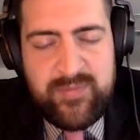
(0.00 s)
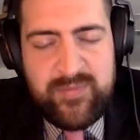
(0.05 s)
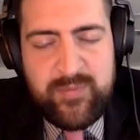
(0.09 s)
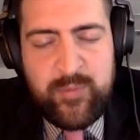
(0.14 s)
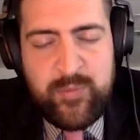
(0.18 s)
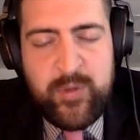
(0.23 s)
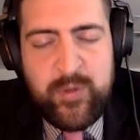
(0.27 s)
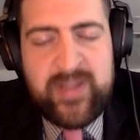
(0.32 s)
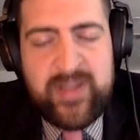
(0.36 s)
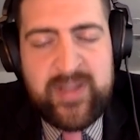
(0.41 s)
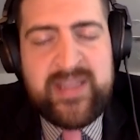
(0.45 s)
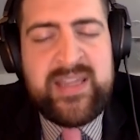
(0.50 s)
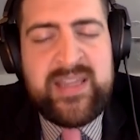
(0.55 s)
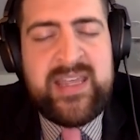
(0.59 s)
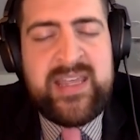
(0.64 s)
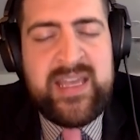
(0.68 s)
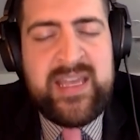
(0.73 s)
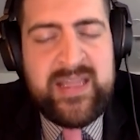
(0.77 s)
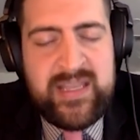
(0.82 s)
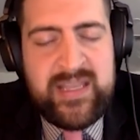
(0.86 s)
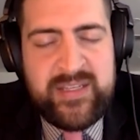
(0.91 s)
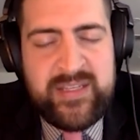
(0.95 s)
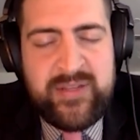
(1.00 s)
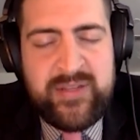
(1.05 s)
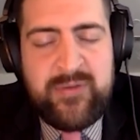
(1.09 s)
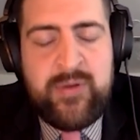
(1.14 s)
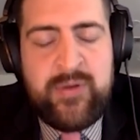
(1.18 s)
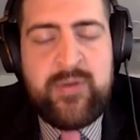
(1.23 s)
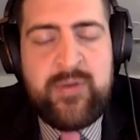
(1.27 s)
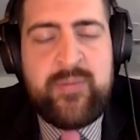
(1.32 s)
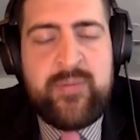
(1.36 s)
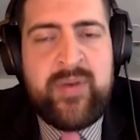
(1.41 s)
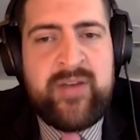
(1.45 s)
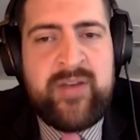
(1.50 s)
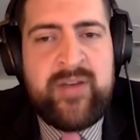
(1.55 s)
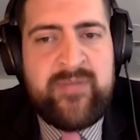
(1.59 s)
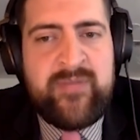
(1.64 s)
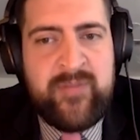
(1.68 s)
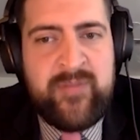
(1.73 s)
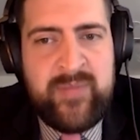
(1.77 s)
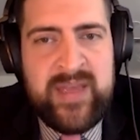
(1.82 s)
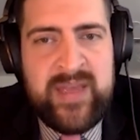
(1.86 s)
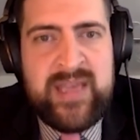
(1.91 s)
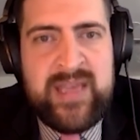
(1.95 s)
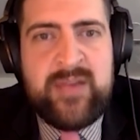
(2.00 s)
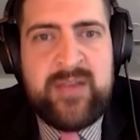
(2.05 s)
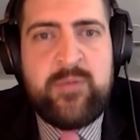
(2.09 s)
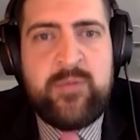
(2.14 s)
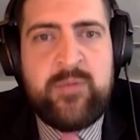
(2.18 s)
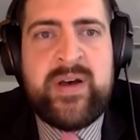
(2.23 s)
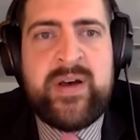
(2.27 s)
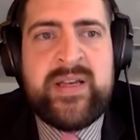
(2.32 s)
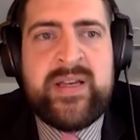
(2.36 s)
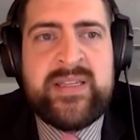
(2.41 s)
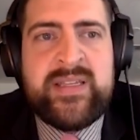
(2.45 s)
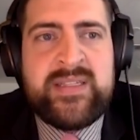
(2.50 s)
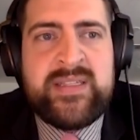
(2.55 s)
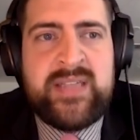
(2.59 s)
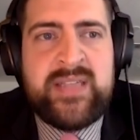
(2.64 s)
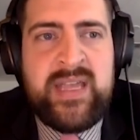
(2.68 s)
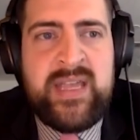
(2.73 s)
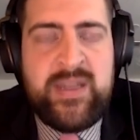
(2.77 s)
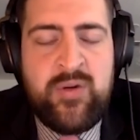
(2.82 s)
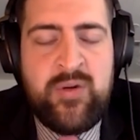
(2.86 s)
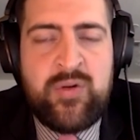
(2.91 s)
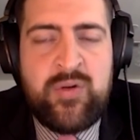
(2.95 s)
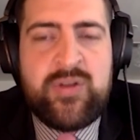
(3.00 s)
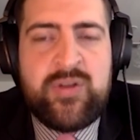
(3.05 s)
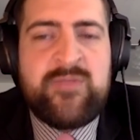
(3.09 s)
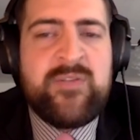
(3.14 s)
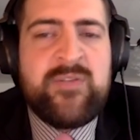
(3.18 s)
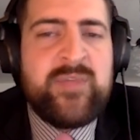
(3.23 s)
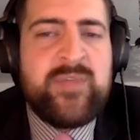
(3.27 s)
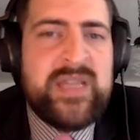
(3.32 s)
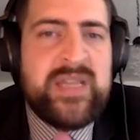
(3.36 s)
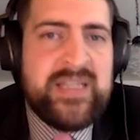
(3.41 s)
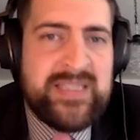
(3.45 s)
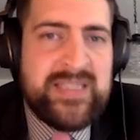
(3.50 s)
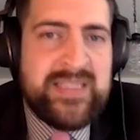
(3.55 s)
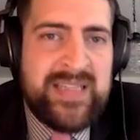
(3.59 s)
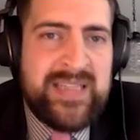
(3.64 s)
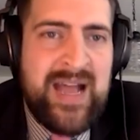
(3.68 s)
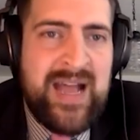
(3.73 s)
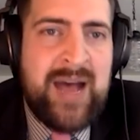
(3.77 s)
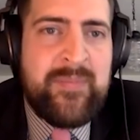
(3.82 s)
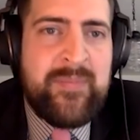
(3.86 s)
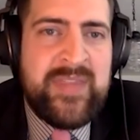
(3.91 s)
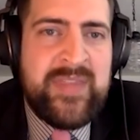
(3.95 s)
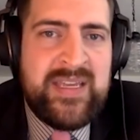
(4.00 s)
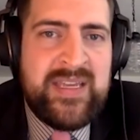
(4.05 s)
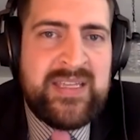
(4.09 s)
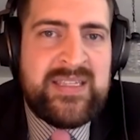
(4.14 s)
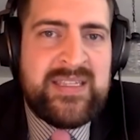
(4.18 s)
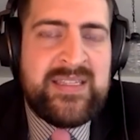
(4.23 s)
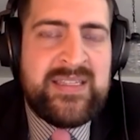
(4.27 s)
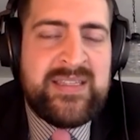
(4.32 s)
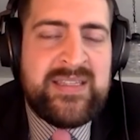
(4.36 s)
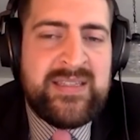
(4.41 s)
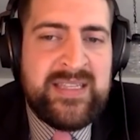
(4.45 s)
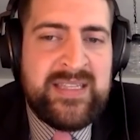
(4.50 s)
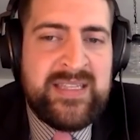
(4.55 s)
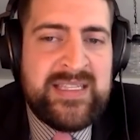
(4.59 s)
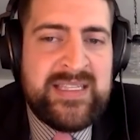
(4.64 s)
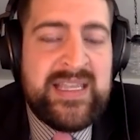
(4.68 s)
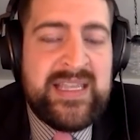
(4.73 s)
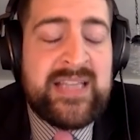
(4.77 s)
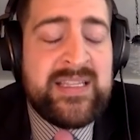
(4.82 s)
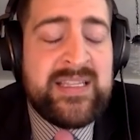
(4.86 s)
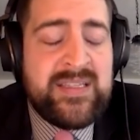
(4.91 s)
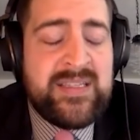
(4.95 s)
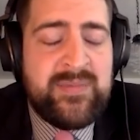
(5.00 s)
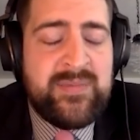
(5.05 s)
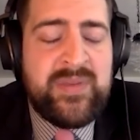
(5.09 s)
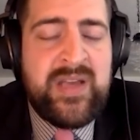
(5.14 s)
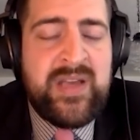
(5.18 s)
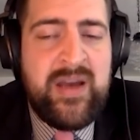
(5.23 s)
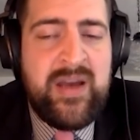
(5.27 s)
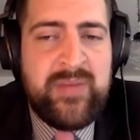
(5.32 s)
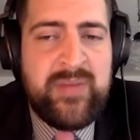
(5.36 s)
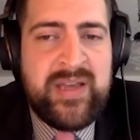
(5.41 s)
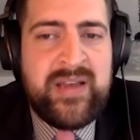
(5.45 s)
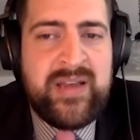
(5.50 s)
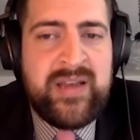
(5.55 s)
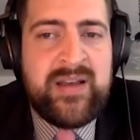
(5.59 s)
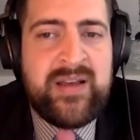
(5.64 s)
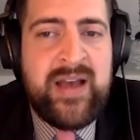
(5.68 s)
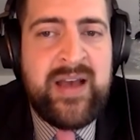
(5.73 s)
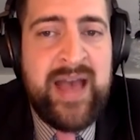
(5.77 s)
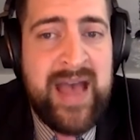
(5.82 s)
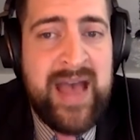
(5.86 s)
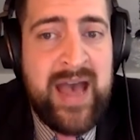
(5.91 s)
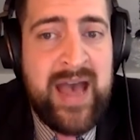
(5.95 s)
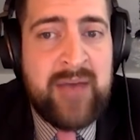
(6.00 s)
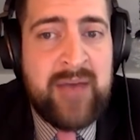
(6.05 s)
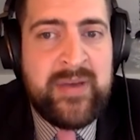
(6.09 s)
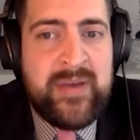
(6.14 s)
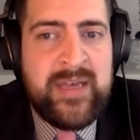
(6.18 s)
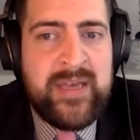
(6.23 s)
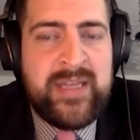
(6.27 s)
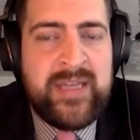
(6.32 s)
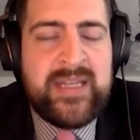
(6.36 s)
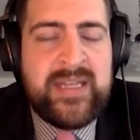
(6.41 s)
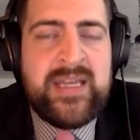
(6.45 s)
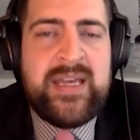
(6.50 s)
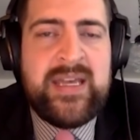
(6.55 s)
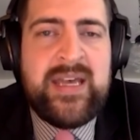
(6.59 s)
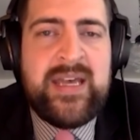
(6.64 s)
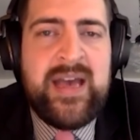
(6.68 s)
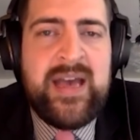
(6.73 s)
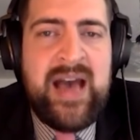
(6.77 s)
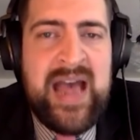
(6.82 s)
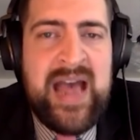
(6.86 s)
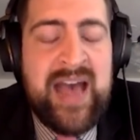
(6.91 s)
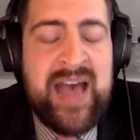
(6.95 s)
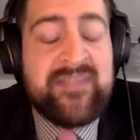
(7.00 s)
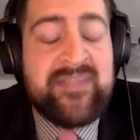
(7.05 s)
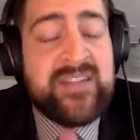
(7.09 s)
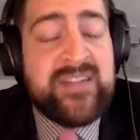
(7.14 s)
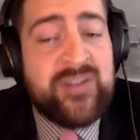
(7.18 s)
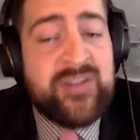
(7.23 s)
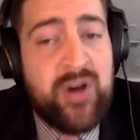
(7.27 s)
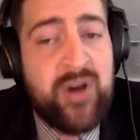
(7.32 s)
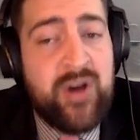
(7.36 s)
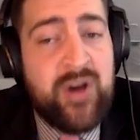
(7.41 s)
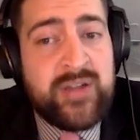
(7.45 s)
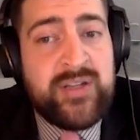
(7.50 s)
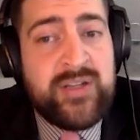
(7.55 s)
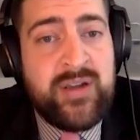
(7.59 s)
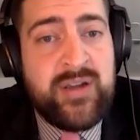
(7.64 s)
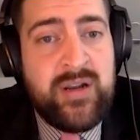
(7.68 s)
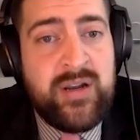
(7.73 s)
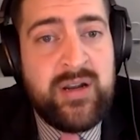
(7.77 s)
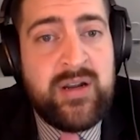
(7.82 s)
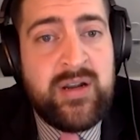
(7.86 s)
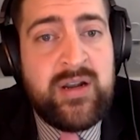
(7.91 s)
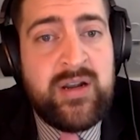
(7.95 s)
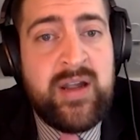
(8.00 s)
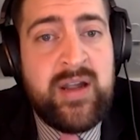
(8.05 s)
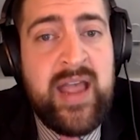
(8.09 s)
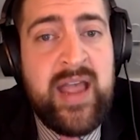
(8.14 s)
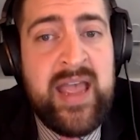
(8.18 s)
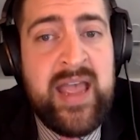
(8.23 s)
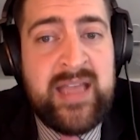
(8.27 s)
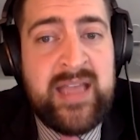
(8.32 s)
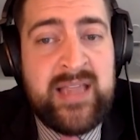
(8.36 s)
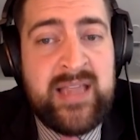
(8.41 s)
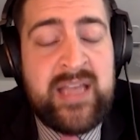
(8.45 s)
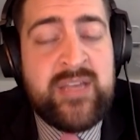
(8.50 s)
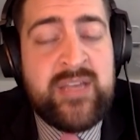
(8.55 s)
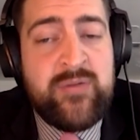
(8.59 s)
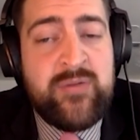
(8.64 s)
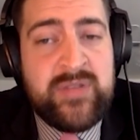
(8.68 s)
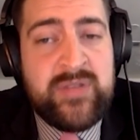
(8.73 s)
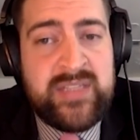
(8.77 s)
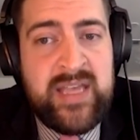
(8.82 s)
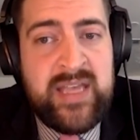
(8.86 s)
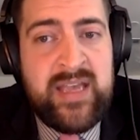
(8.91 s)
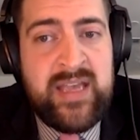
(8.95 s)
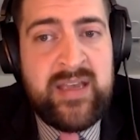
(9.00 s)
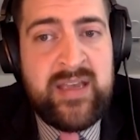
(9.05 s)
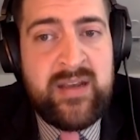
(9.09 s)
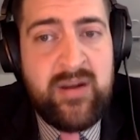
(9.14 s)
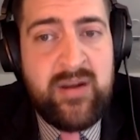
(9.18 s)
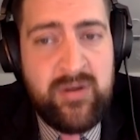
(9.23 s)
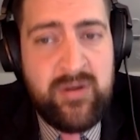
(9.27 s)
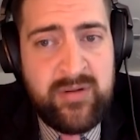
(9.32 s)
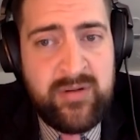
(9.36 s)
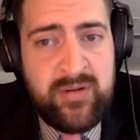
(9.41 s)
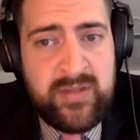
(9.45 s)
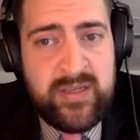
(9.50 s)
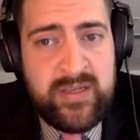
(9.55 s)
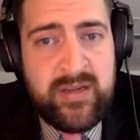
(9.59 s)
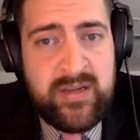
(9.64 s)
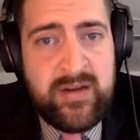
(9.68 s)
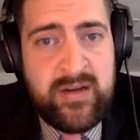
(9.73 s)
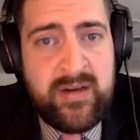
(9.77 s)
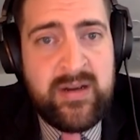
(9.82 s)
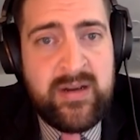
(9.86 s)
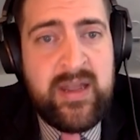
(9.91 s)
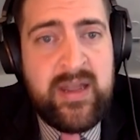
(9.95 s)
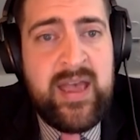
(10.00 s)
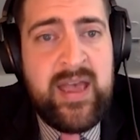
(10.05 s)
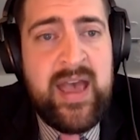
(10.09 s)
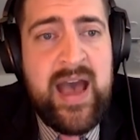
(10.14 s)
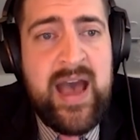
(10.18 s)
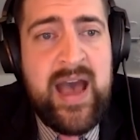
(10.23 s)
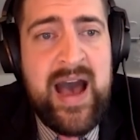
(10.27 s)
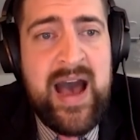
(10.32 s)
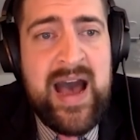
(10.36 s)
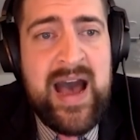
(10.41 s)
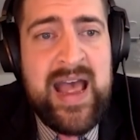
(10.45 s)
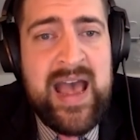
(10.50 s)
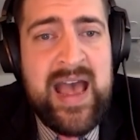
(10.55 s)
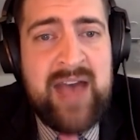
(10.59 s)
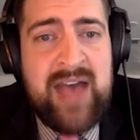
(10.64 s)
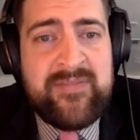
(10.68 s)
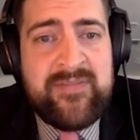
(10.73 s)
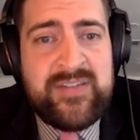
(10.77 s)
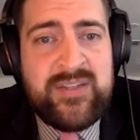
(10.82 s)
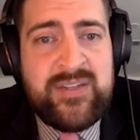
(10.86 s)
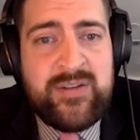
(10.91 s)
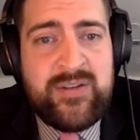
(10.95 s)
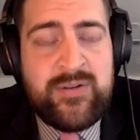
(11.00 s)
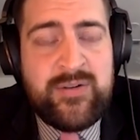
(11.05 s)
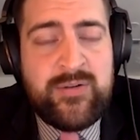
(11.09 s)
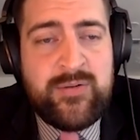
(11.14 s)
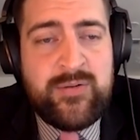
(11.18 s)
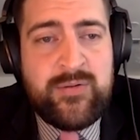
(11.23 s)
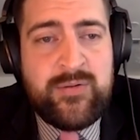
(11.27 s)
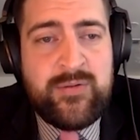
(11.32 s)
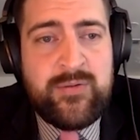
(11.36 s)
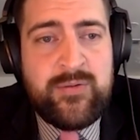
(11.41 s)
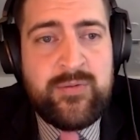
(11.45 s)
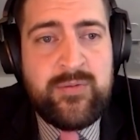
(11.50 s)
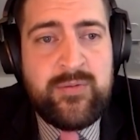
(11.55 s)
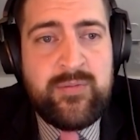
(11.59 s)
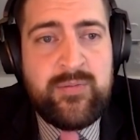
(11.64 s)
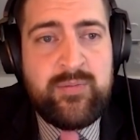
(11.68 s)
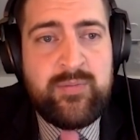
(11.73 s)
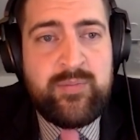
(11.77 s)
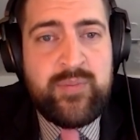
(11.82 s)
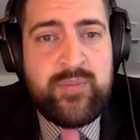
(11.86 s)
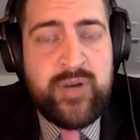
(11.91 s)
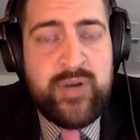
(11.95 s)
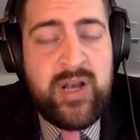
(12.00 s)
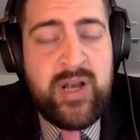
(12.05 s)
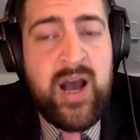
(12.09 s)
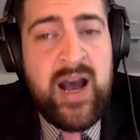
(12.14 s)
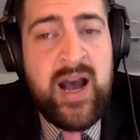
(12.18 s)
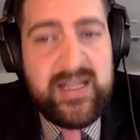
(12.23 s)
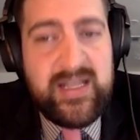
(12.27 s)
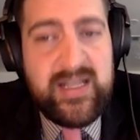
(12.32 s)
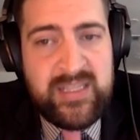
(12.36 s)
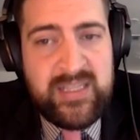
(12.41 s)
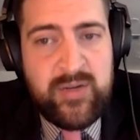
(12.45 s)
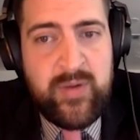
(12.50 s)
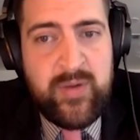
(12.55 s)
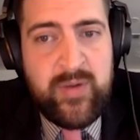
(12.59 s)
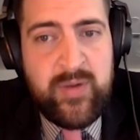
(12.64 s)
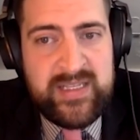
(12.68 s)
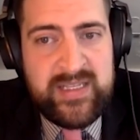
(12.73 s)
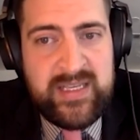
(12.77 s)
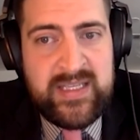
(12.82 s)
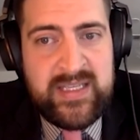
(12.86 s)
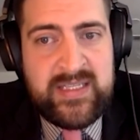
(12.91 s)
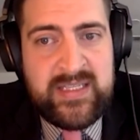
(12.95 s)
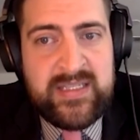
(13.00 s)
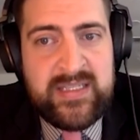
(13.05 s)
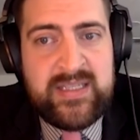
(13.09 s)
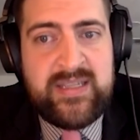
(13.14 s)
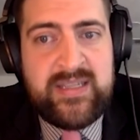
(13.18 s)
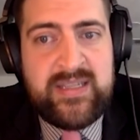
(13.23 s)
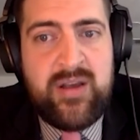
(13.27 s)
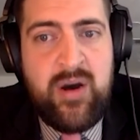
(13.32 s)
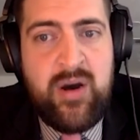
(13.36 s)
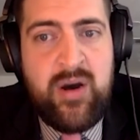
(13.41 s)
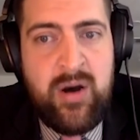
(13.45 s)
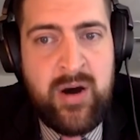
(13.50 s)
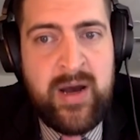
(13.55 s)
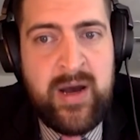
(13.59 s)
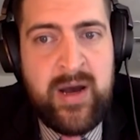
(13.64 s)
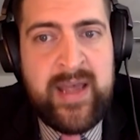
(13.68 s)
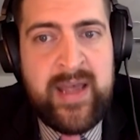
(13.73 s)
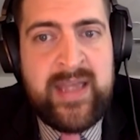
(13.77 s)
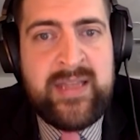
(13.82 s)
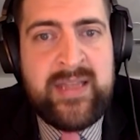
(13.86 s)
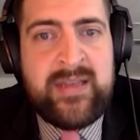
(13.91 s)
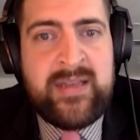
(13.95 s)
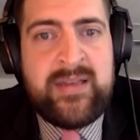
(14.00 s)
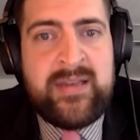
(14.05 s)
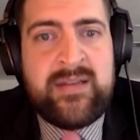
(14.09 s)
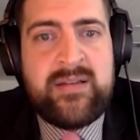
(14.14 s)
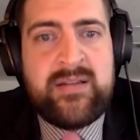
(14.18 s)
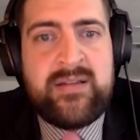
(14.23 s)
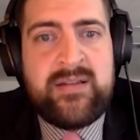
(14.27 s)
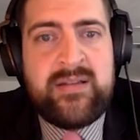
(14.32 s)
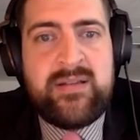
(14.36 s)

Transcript: really think this through. But for me, it was, in order for me to stop this thing that's becoming a habit, I have to talk to her. And like you were saying earlier, I have to put consequences on